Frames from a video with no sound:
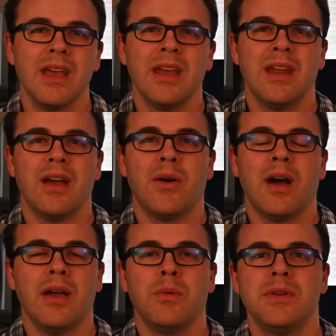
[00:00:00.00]
Now,
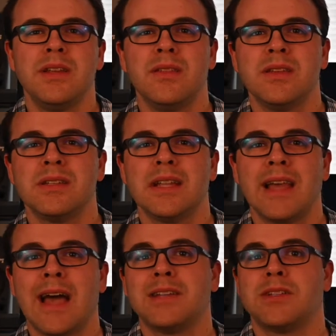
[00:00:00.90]
I did this
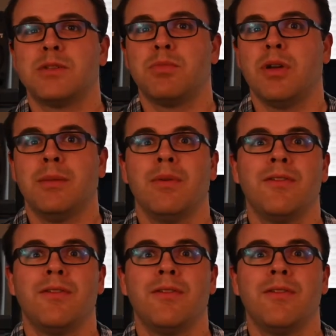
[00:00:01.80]
last spring